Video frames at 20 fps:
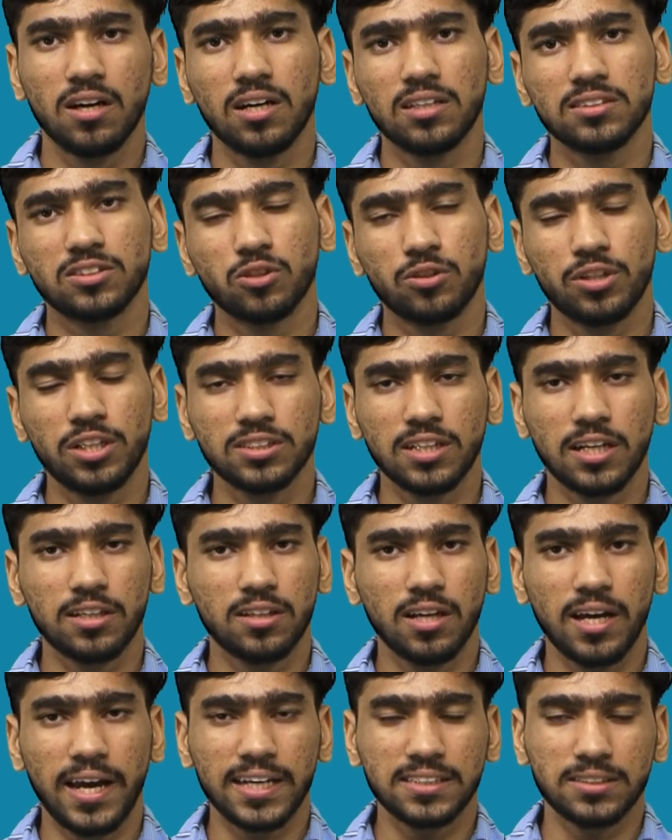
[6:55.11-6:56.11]
So these are
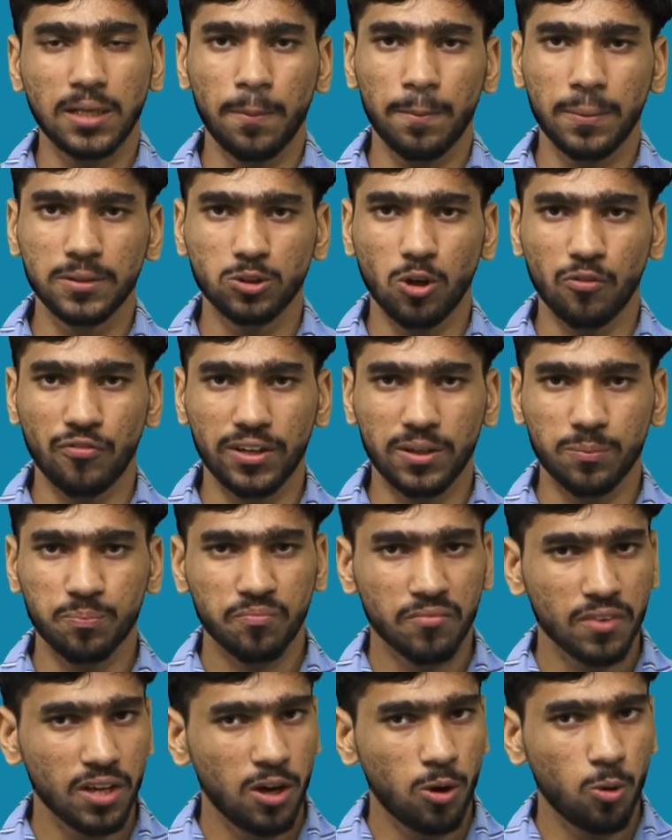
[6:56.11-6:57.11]
the examples of it.
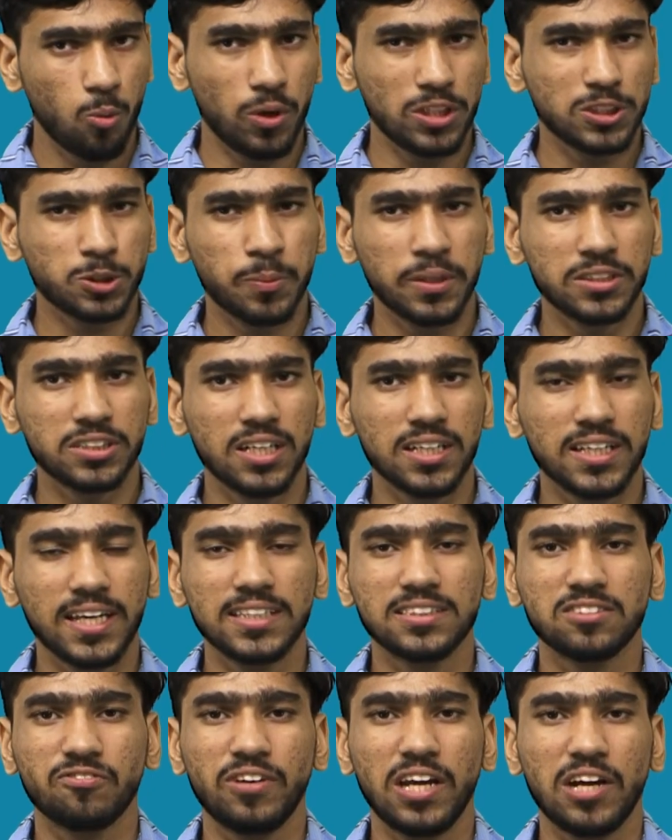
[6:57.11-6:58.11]
One special
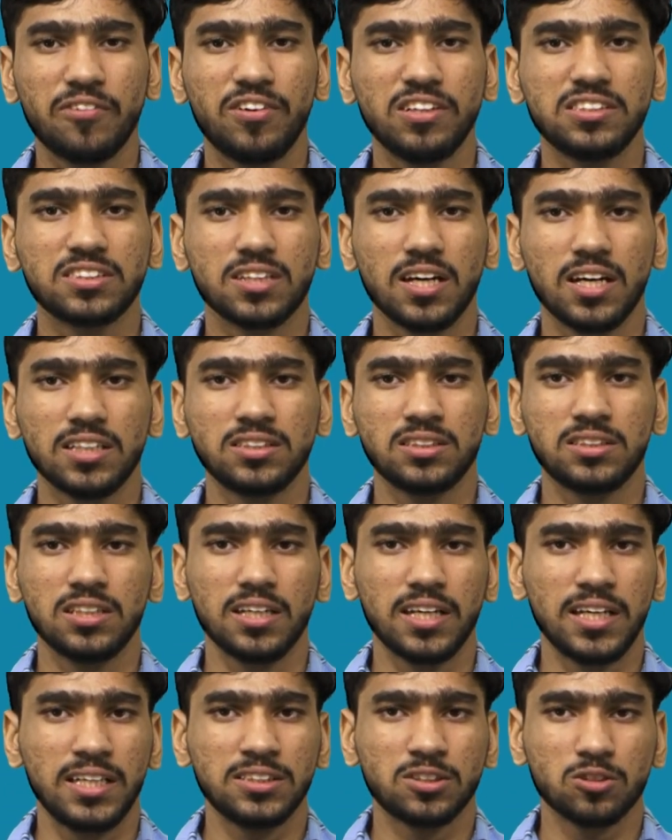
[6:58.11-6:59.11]
case we have discussed
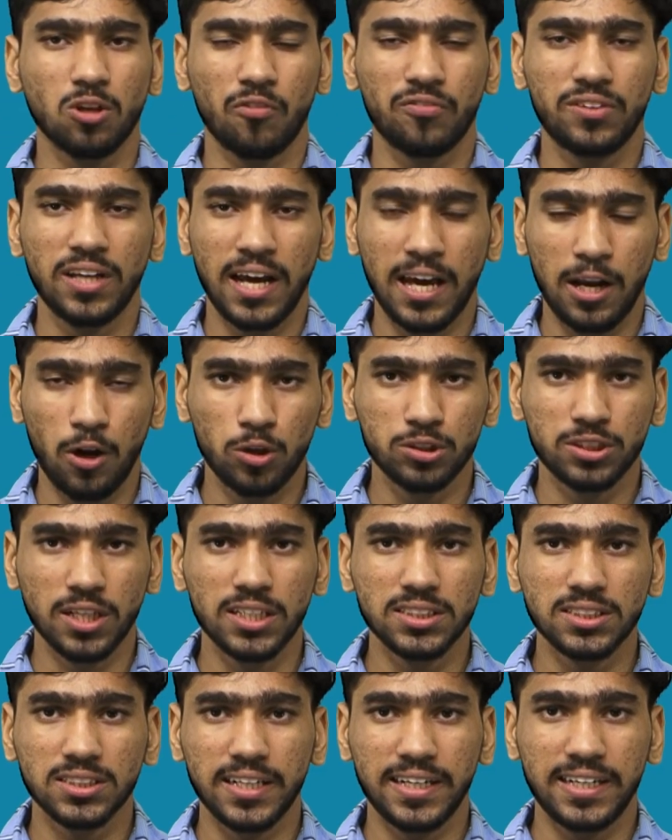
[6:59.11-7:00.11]
is of the
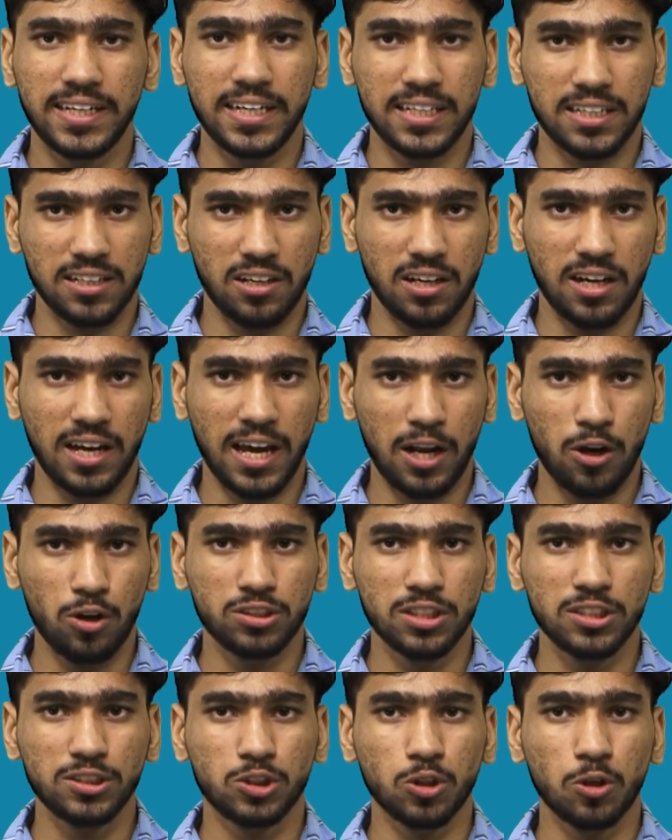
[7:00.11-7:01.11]
halogens, that
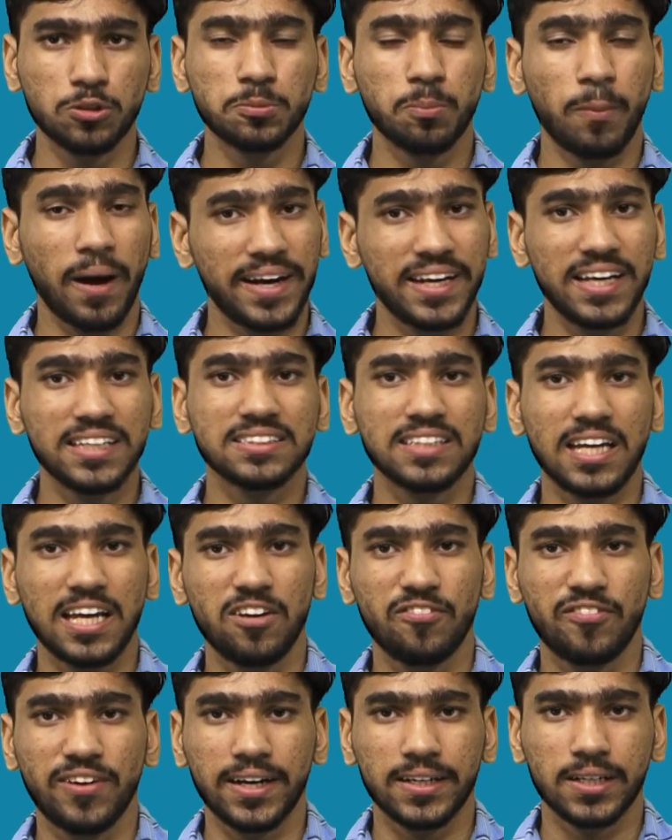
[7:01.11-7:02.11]
halogen shows minus I
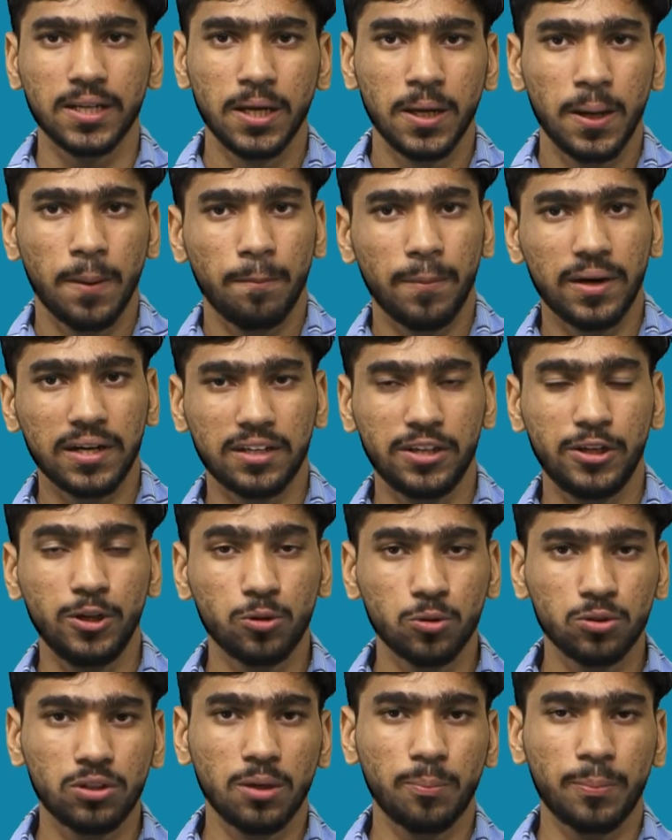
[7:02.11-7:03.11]
effect, but due
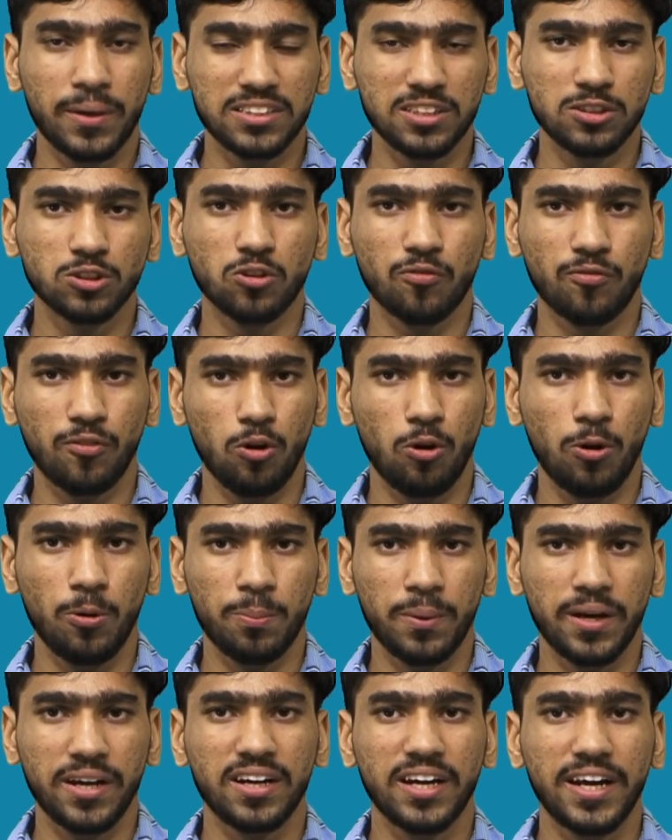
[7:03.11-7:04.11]
to the presence of lone
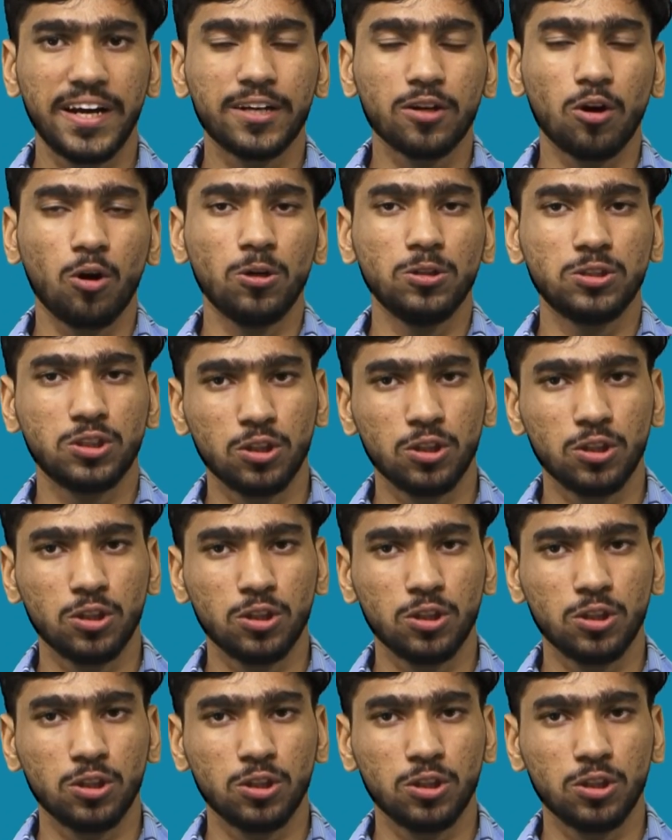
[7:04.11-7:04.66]
pair, it also